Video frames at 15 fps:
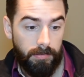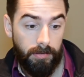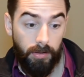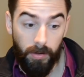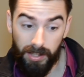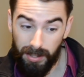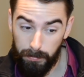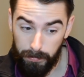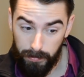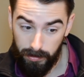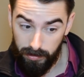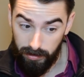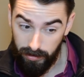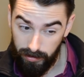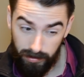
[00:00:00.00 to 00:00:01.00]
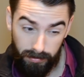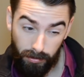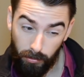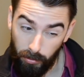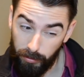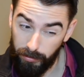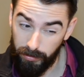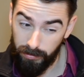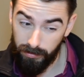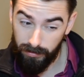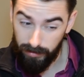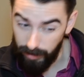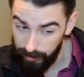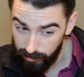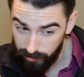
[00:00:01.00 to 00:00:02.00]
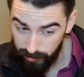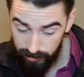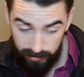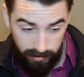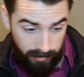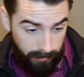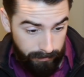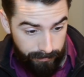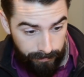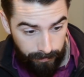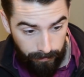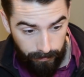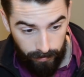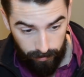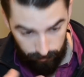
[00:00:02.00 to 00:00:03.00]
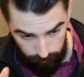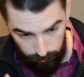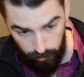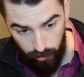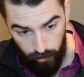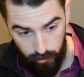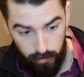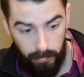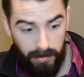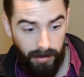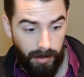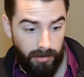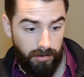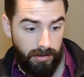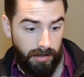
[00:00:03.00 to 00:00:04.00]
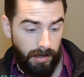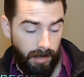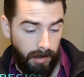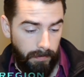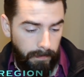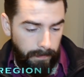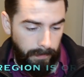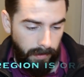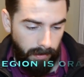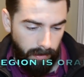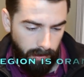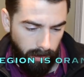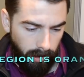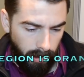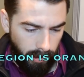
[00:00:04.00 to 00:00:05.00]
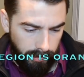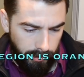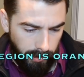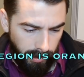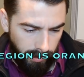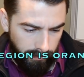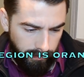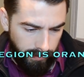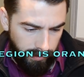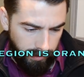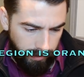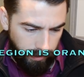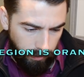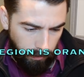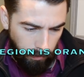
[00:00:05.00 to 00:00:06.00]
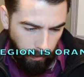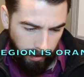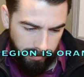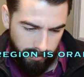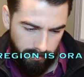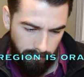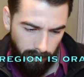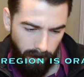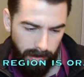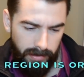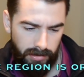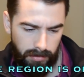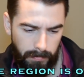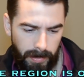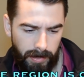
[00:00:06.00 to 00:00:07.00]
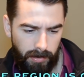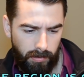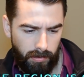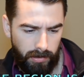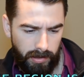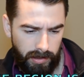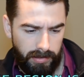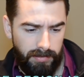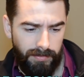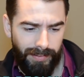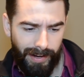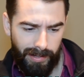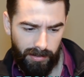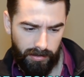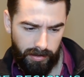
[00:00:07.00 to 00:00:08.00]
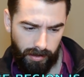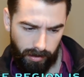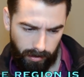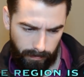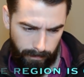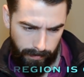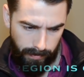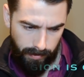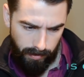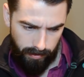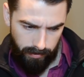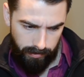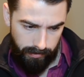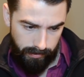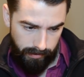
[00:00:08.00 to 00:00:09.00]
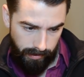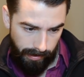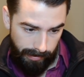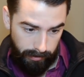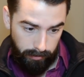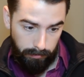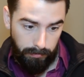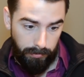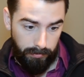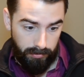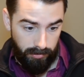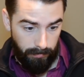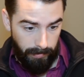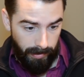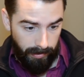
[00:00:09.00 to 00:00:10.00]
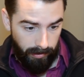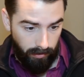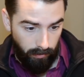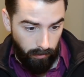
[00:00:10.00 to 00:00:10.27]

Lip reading: going up into northern Netherlands. Those would be the countries today. You have the West Rhine Germanic, or Isvaeonic, the Elbe Germanic,